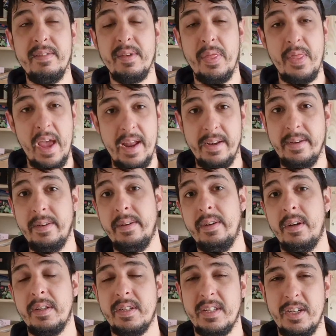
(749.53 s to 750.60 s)
then
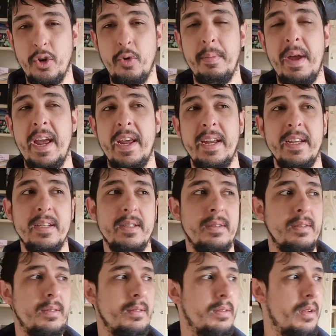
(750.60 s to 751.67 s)
I still made,
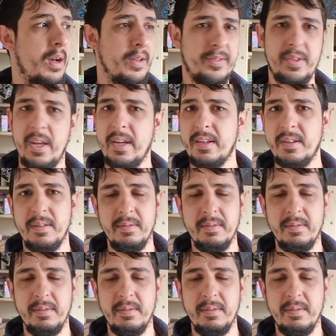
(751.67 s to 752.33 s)
I think,